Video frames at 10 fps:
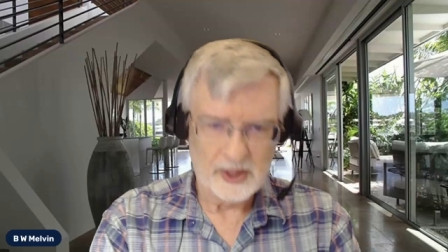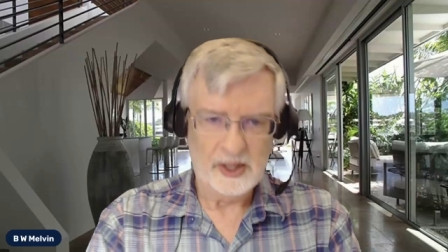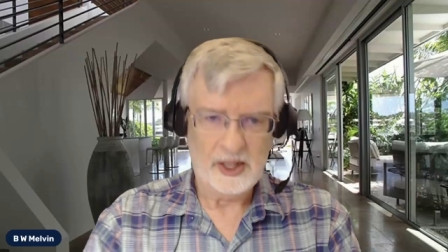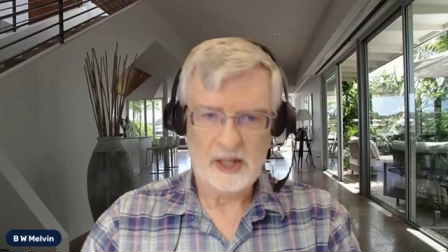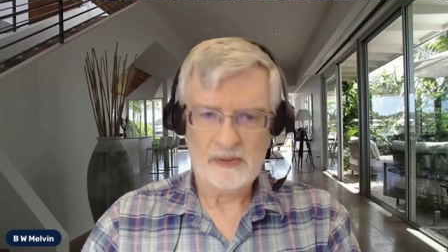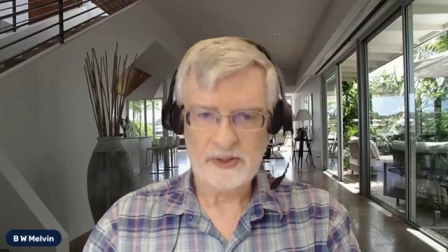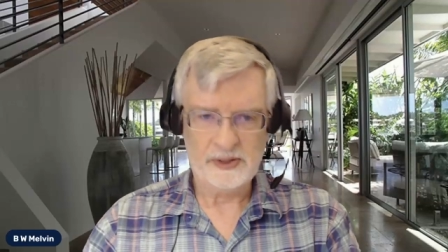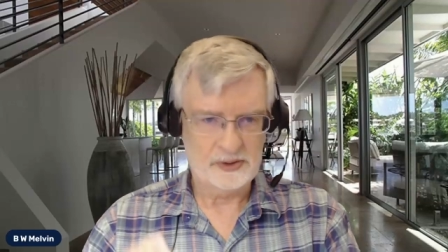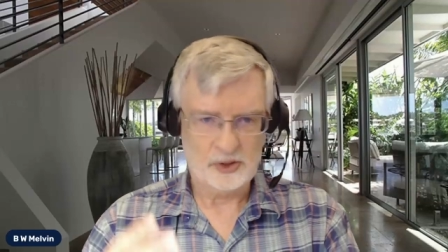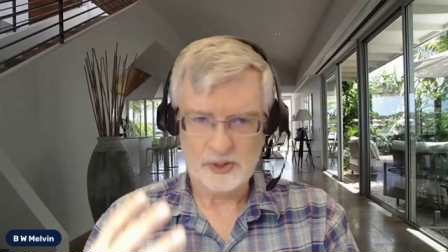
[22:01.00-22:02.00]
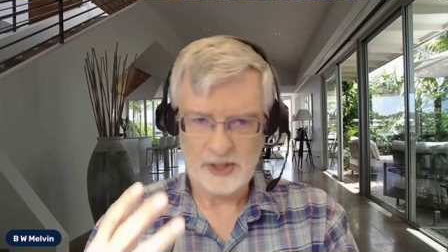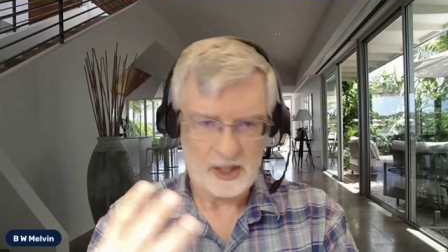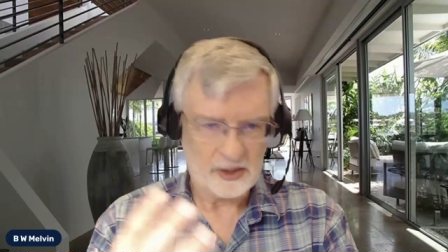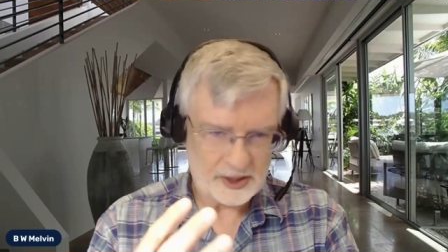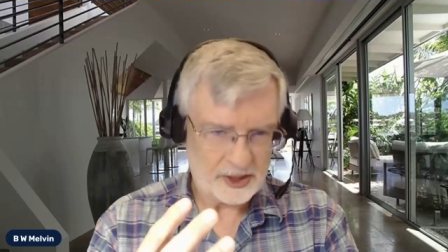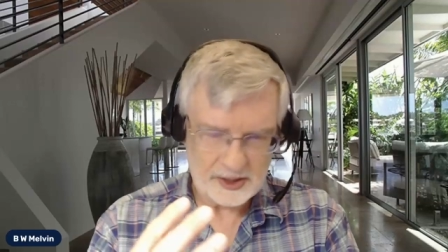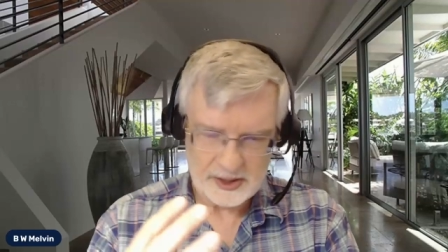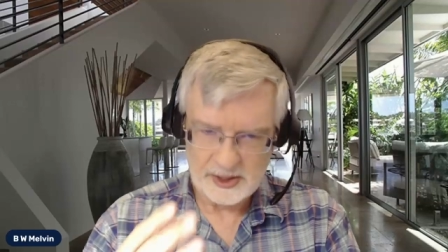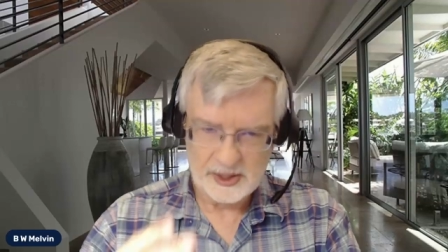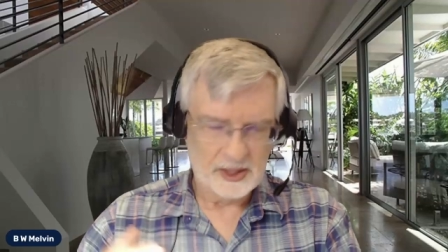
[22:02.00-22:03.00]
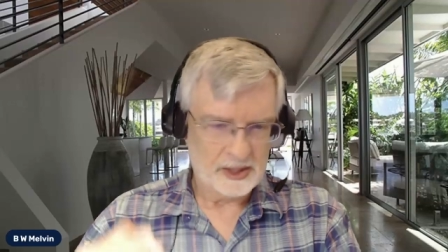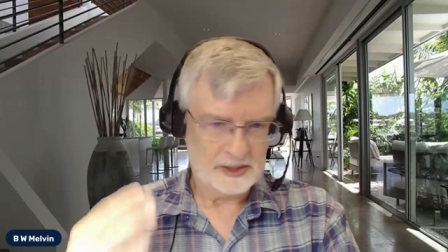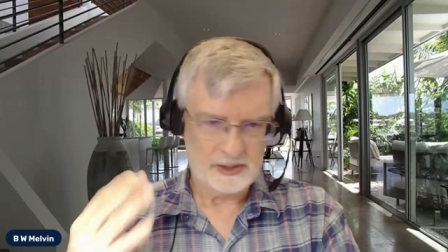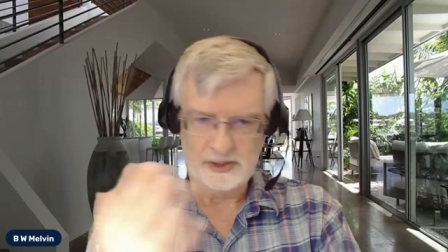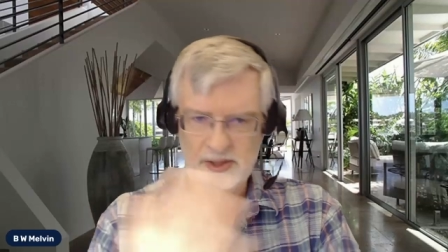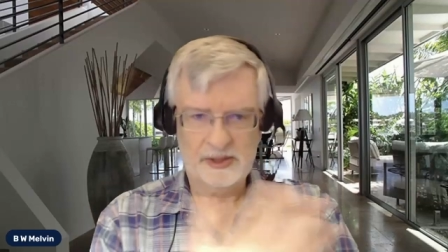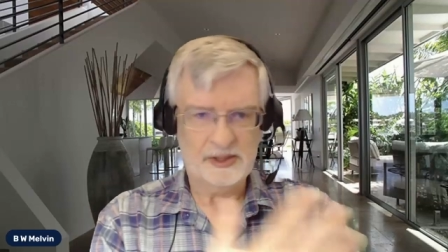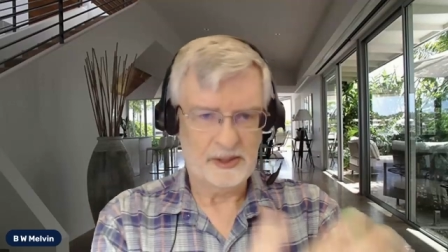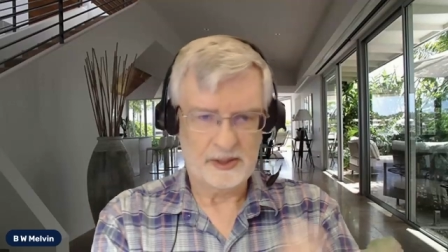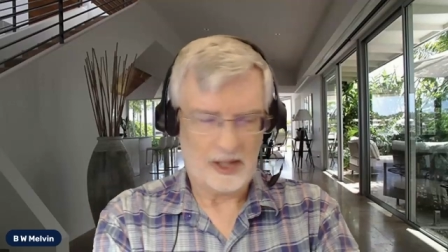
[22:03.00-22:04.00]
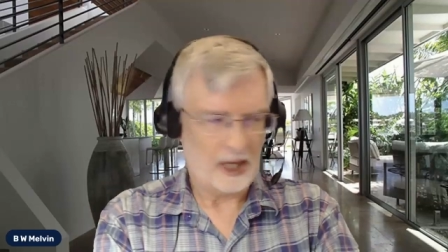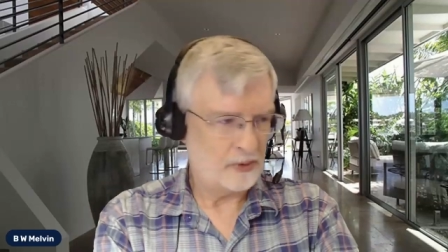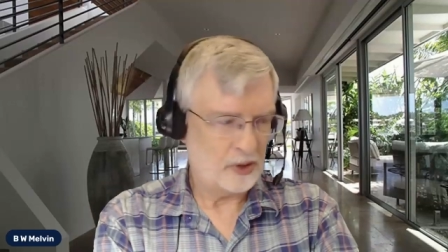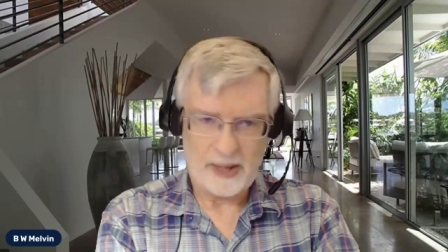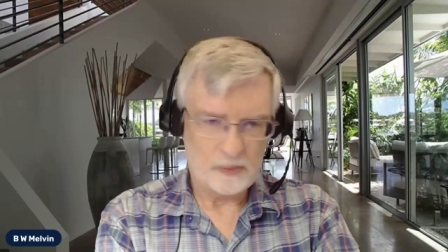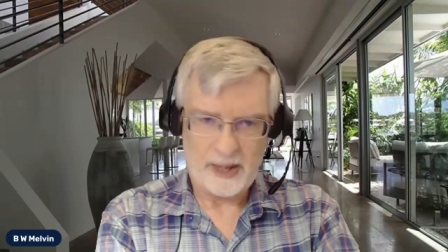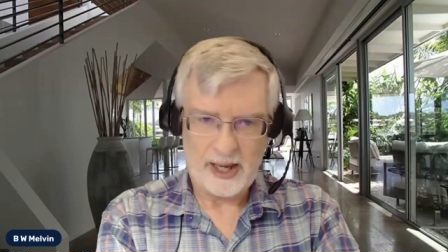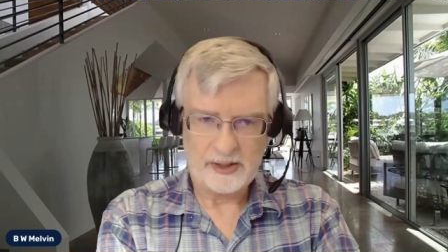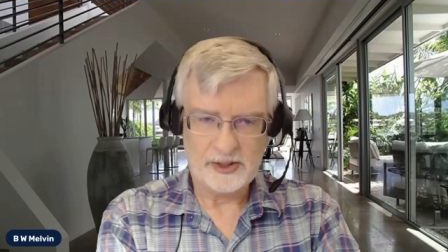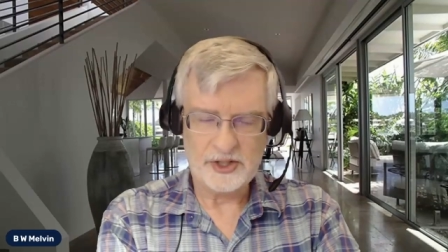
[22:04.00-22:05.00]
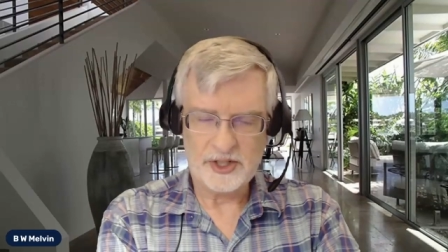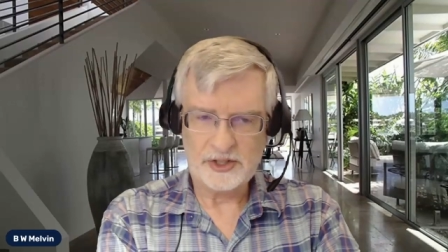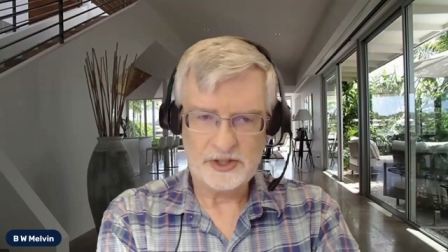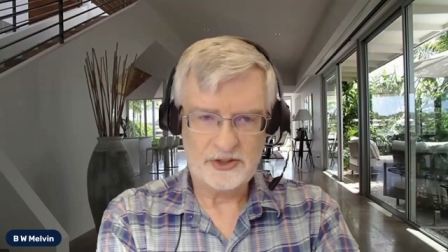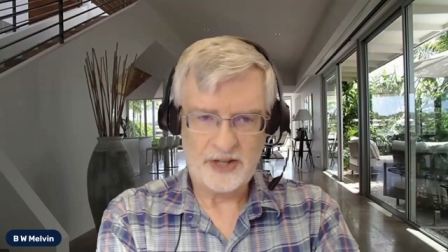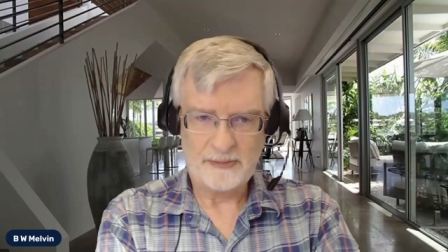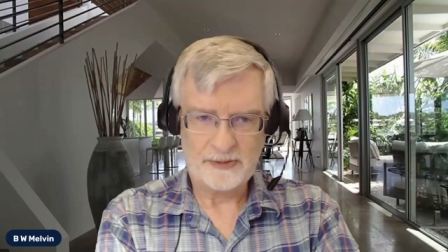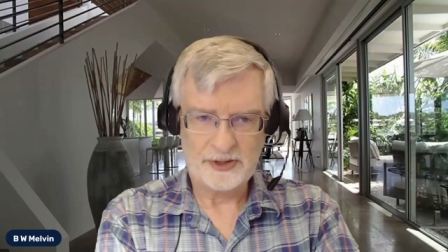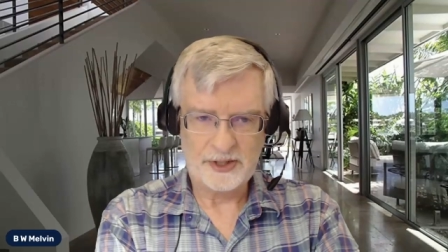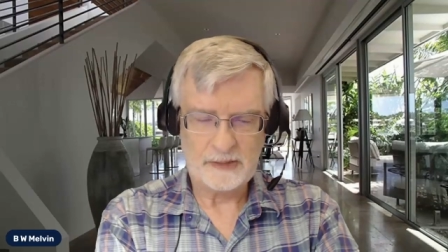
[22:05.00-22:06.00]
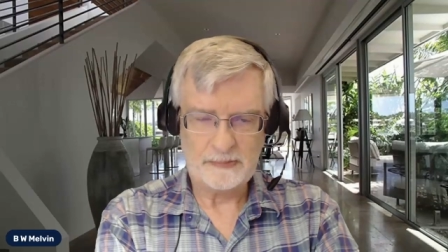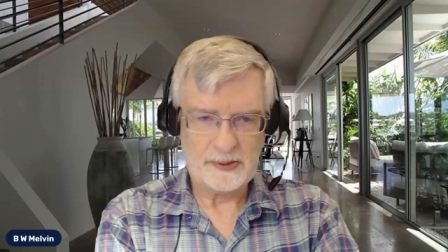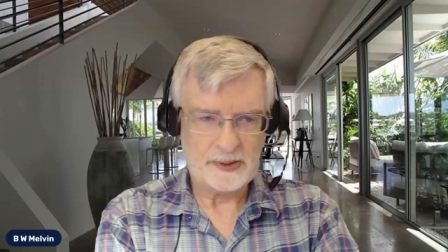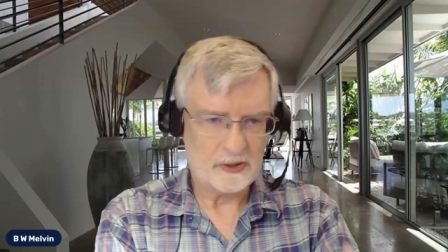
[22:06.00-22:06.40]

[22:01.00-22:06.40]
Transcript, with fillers: every totalitarian. Since I would go back to Genesis chapter 6 period,